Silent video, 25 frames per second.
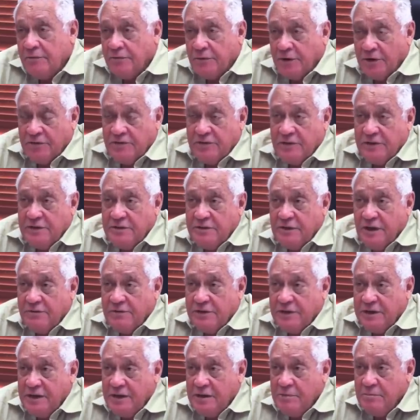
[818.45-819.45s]
Firstly, you have
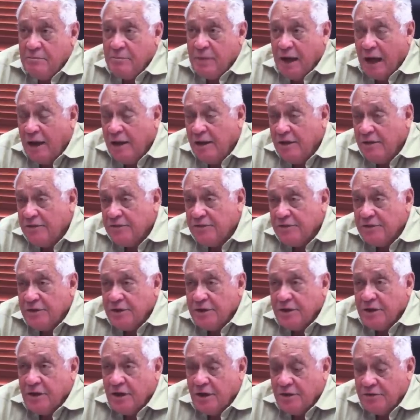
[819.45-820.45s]
an imbalance in
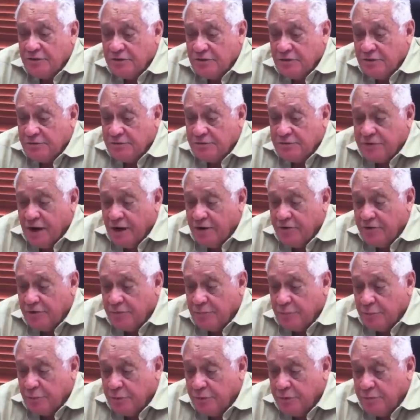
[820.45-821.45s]
the cost of
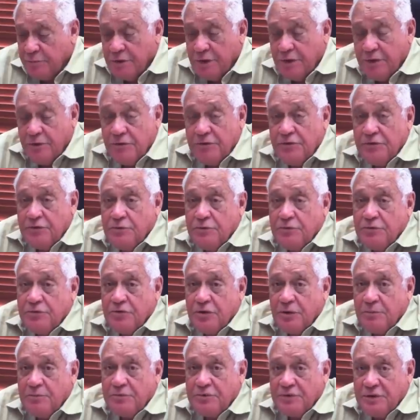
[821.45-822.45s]
transport because you
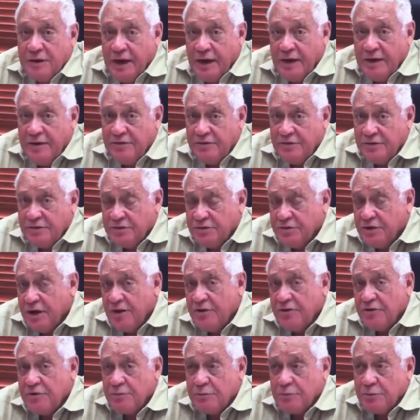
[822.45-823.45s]
subsidize the
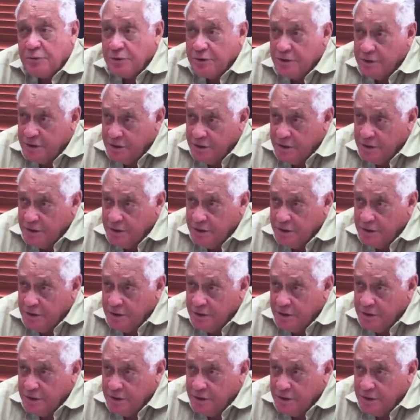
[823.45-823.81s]
transport